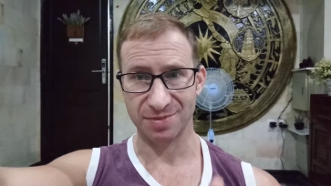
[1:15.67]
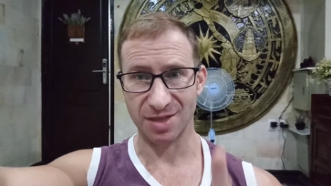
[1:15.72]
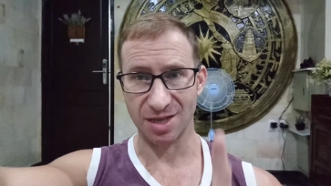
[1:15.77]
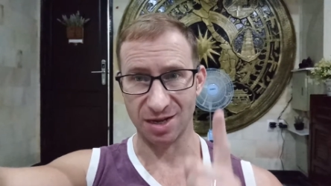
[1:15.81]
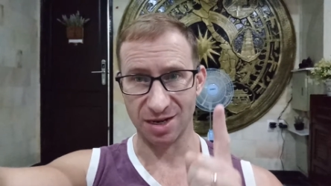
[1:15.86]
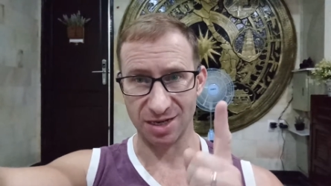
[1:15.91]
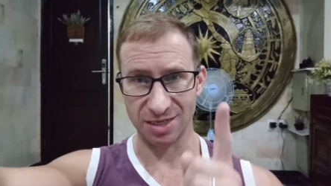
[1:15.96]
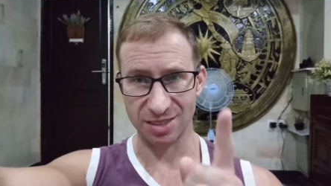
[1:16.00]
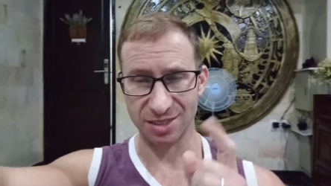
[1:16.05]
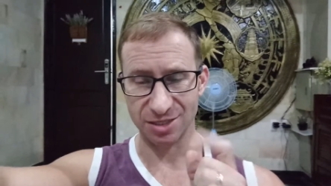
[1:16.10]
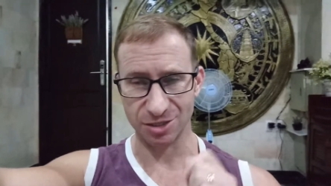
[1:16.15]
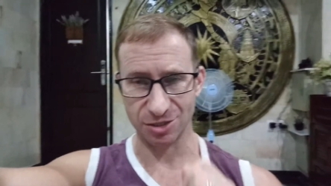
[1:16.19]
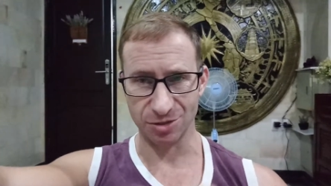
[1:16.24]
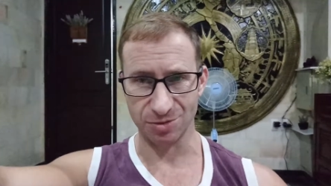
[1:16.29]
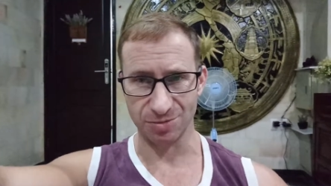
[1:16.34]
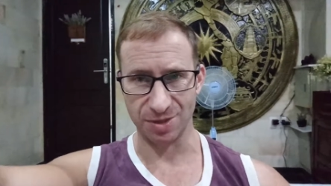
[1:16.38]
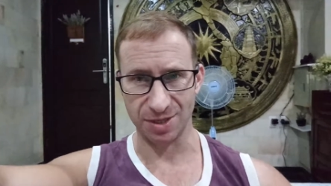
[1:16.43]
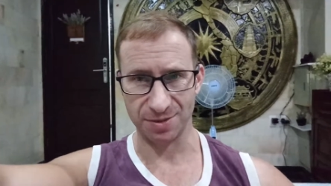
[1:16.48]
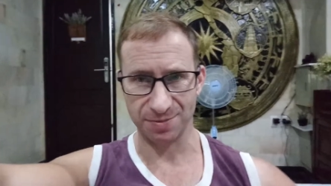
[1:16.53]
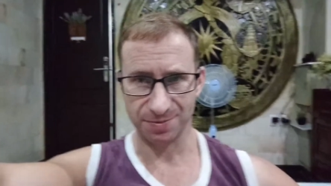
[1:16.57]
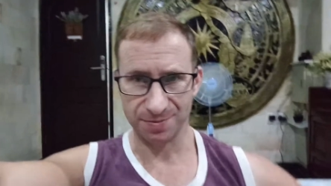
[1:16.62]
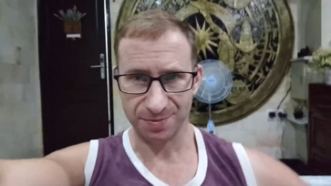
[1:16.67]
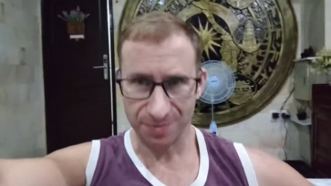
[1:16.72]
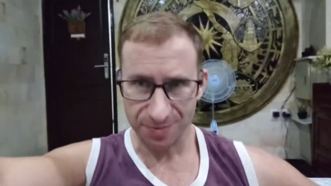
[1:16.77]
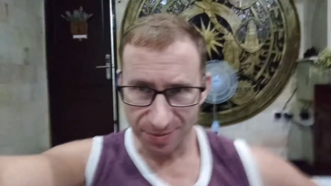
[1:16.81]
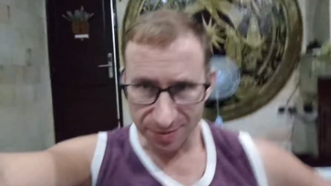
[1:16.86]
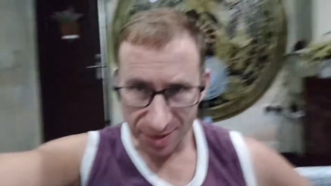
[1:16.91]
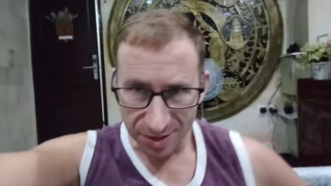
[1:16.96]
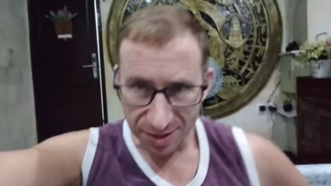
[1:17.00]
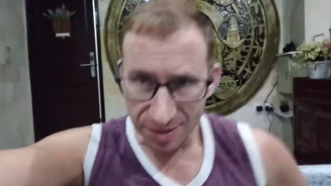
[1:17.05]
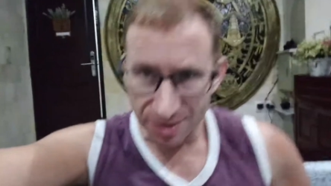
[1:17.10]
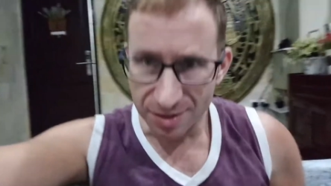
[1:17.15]
Now listen to me,
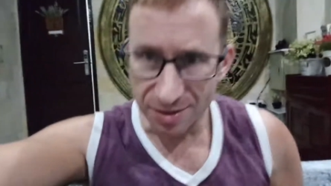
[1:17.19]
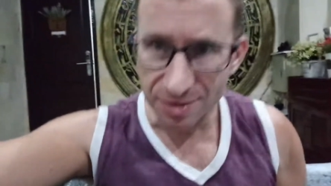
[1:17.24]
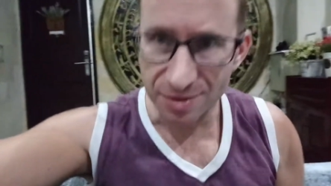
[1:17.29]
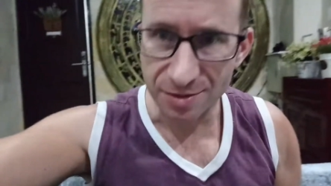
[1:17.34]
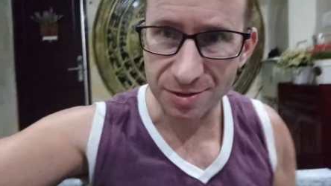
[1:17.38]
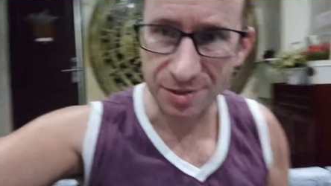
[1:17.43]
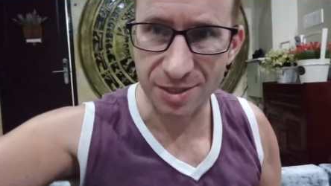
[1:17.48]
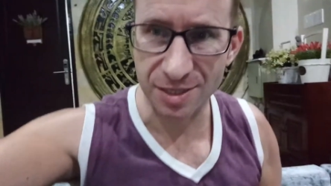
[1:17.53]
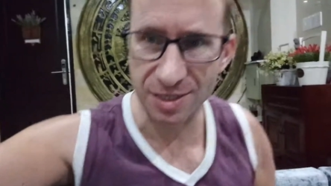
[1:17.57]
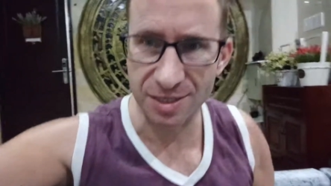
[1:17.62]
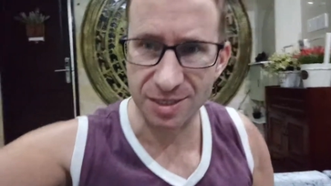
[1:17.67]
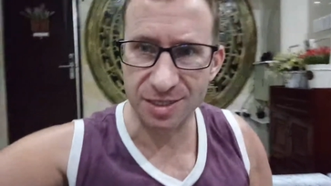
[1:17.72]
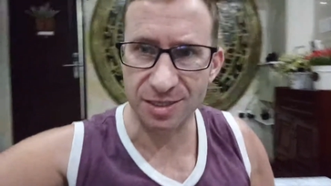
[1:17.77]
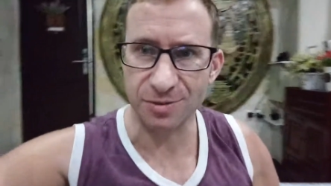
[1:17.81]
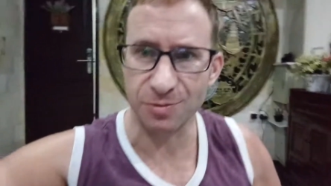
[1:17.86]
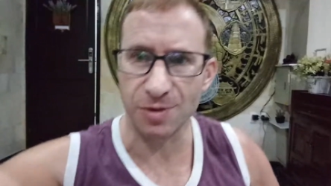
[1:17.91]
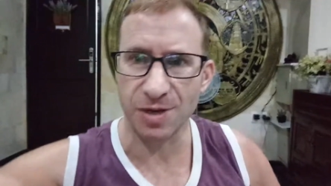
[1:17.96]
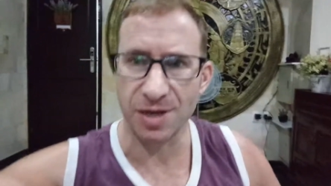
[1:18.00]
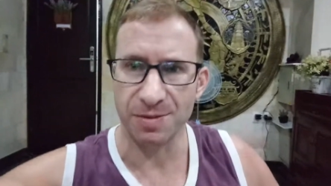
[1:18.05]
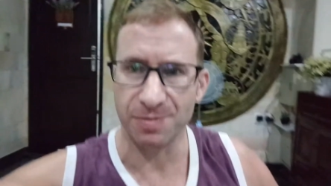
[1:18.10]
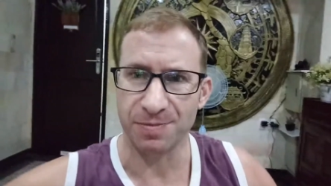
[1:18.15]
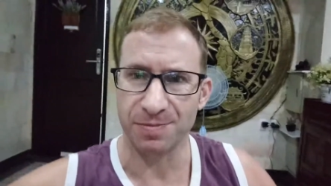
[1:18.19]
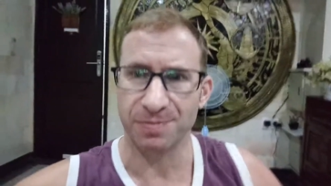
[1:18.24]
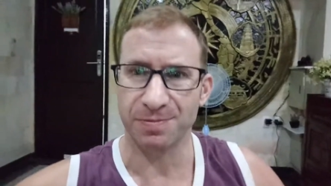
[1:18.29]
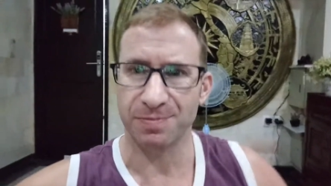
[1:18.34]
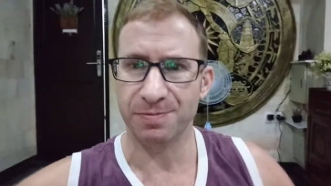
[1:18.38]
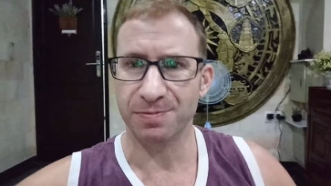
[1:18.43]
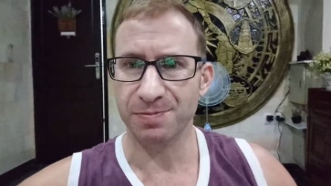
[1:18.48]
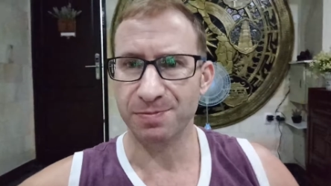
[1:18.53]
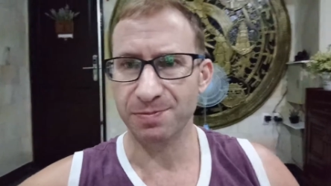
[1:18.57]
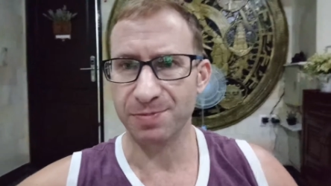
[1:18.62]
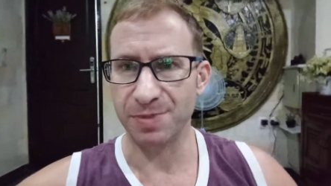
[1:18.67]
because this is where
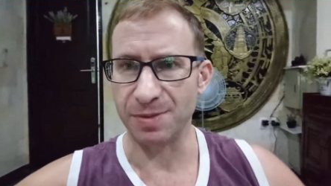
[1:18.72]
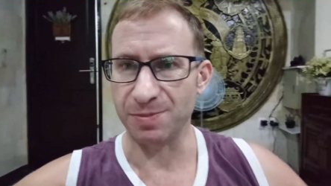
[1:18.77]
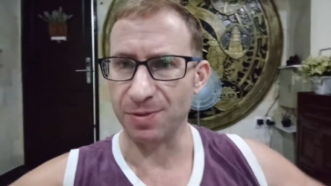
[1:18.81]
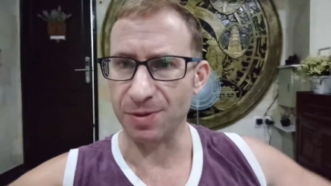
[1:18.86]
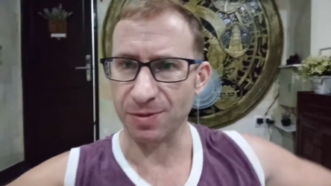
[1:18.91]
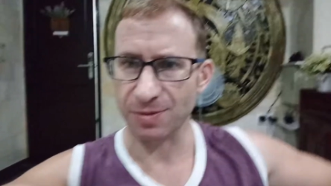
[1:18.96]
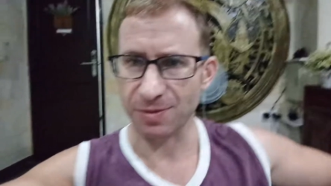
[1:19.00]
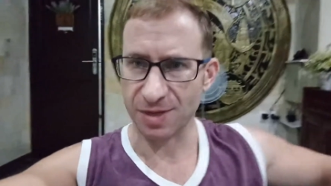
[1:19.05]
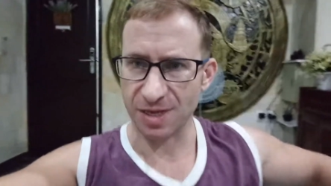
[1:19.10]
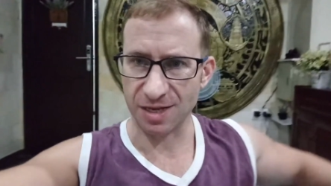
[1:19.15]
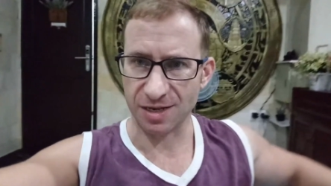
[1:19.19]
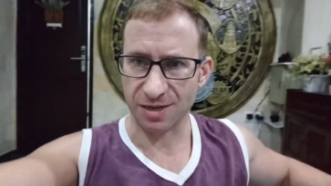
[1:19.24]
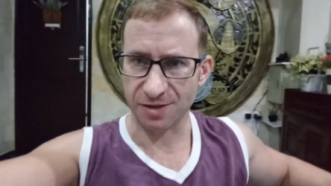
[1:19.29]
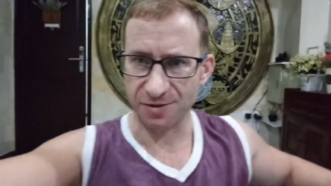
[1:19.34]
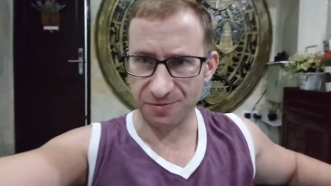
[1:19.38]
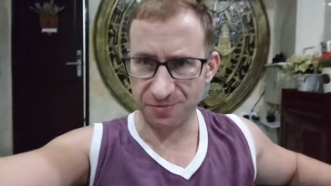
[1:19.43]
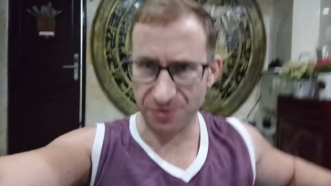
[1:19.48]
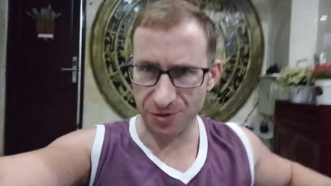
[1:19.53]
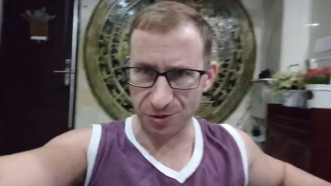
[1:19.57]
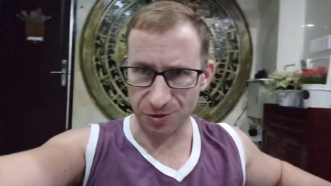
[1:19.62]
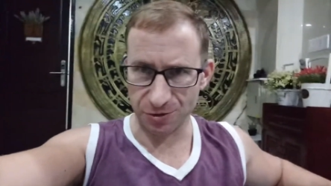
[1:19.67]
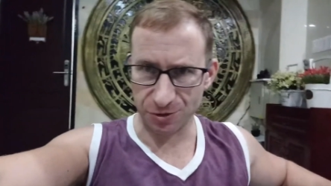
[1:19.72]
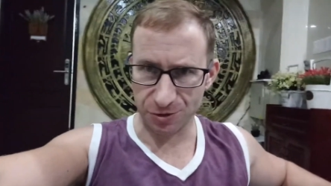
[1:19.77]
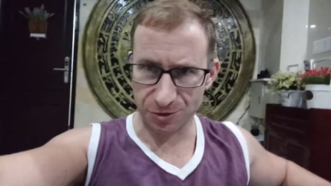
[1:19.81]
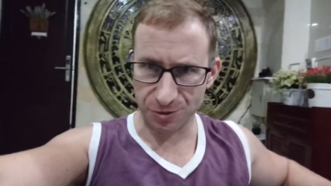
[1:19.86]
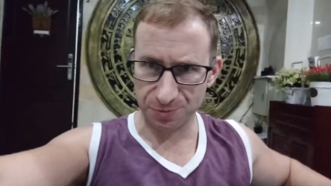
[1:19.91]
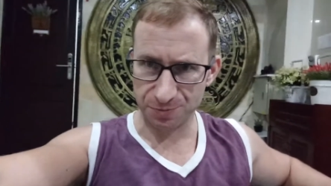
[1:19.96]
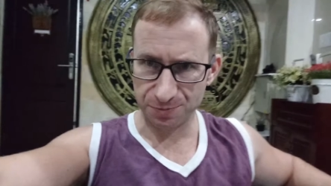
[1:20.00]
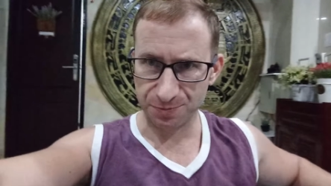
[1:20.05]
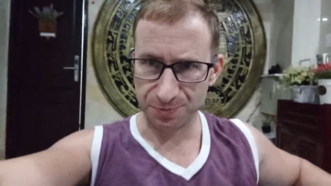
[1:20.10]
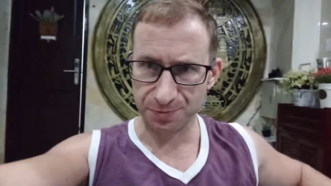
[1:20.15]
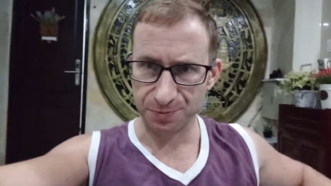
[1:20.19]
people get confused.
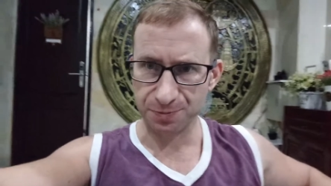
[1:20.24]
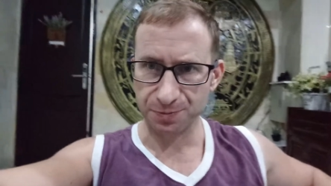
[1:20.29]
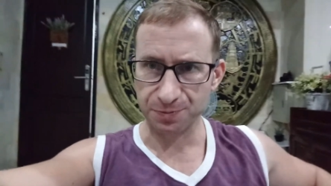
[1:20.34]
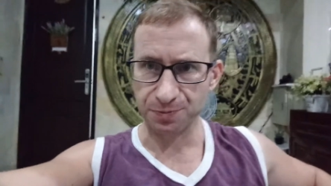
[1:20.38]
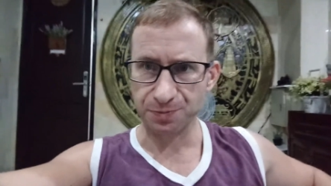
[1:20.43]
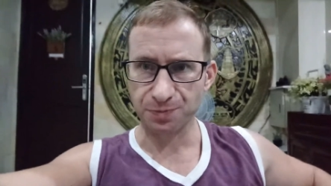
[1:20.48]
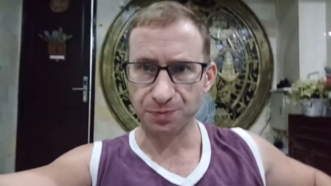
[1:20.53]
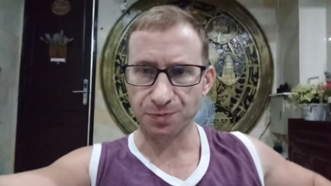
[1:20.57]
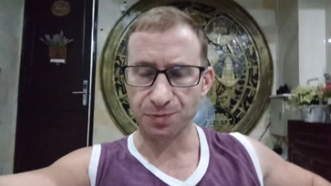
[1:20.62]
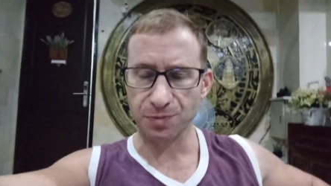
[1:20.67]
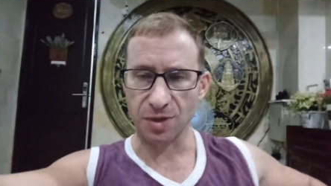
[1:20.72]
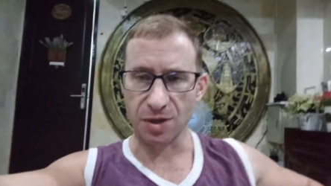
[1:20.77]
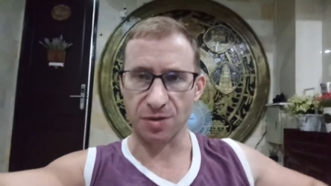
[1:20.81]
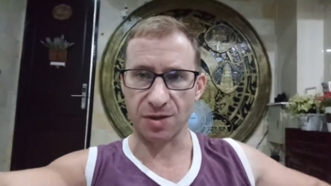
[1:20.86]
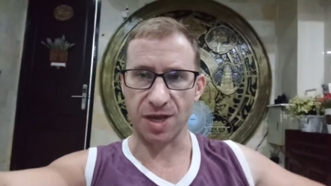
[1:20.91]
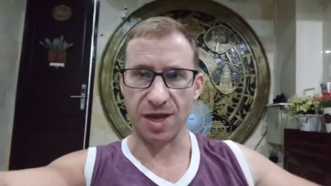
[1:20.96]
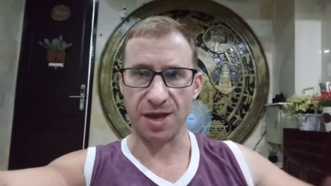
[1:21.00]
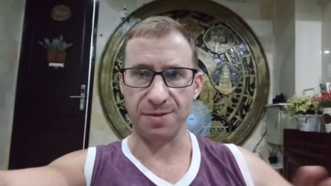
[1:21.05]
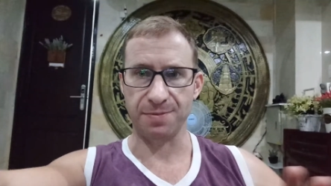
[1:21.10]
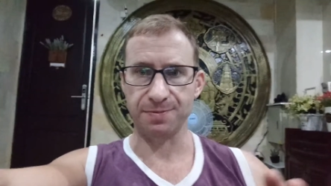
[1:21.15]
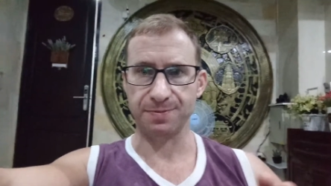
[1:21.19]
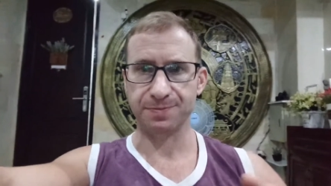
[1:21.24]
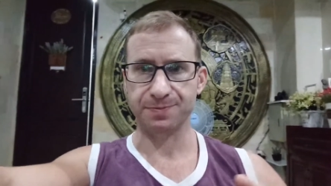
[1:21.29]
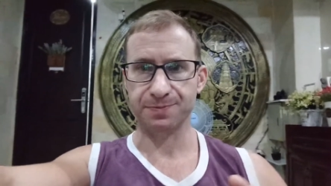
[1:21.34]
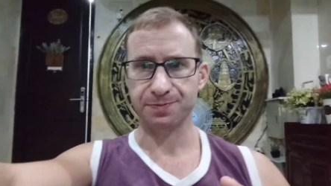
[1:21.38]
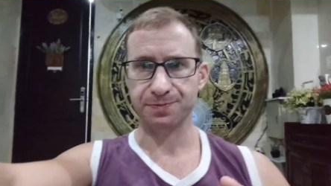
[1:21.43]
Okay.